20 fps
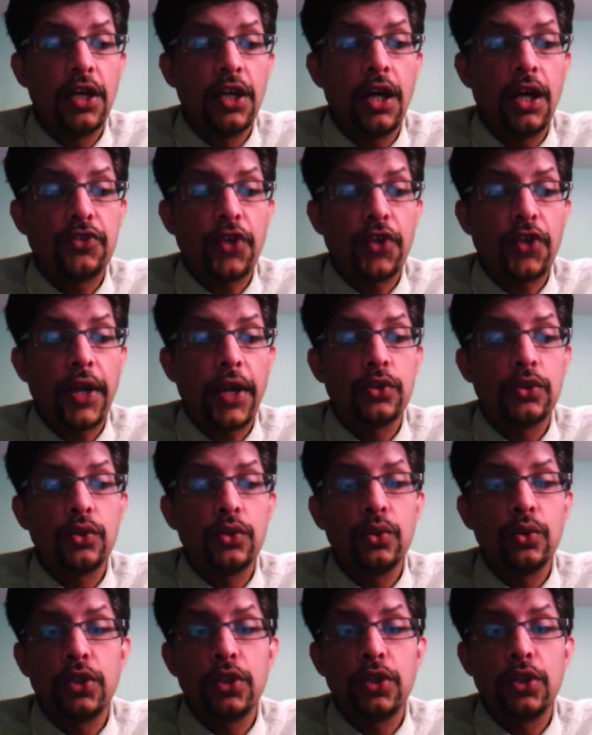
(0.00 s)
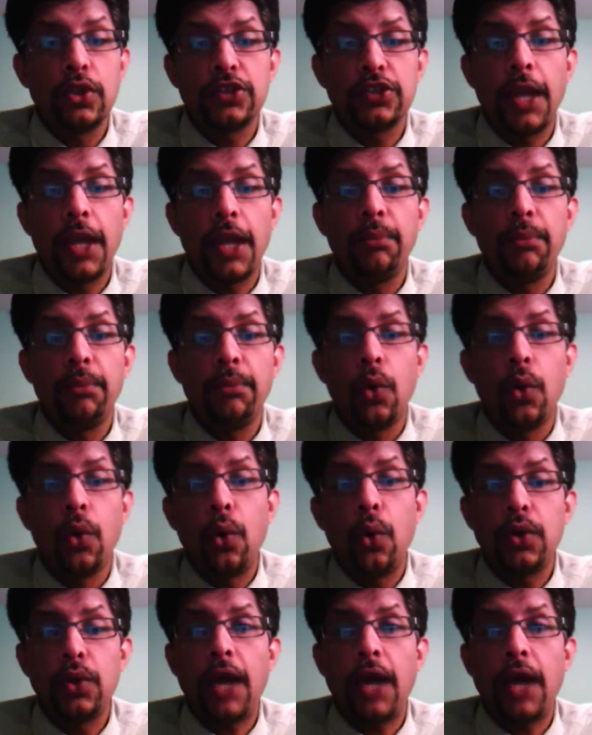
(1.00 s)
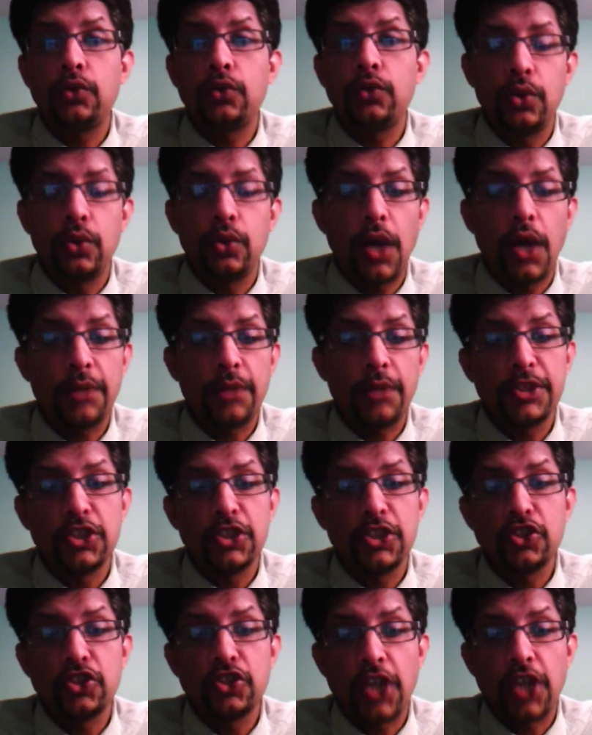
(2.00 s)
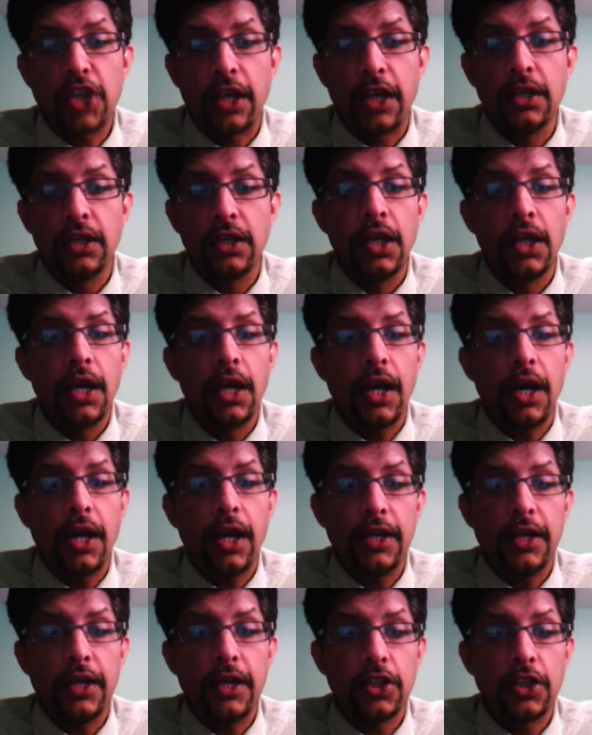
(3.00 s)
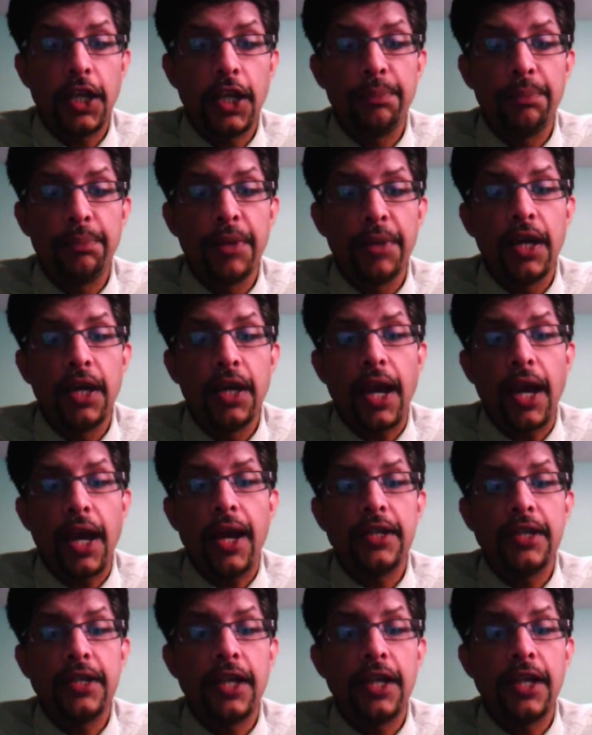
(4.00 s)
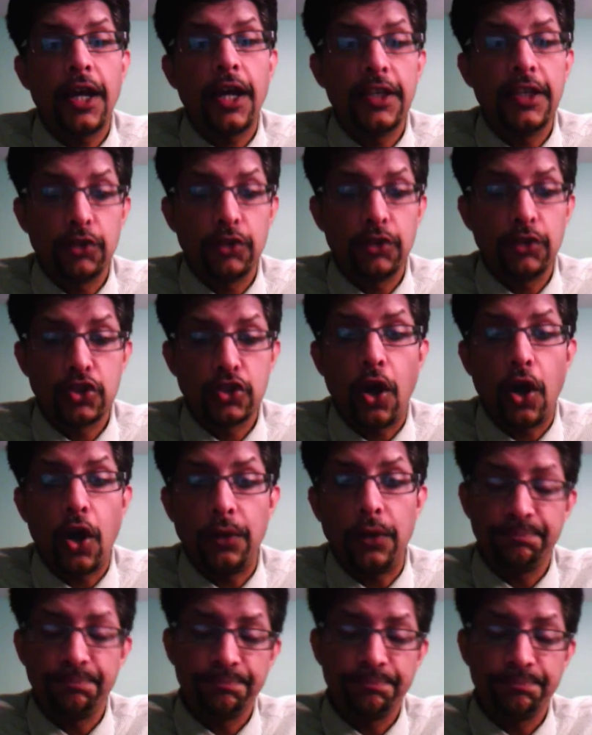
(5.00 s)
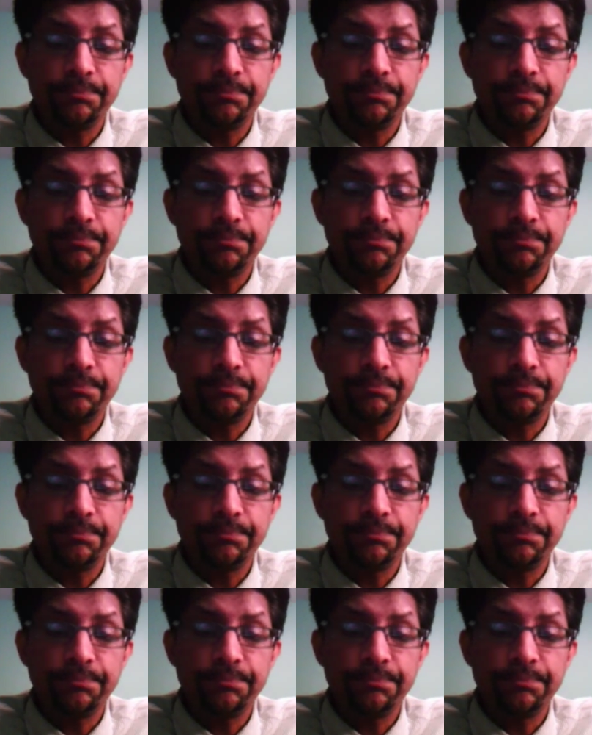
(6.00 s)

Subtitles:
trying to do the same, hold out to Harbhajan Singh in the deep, and he was gone.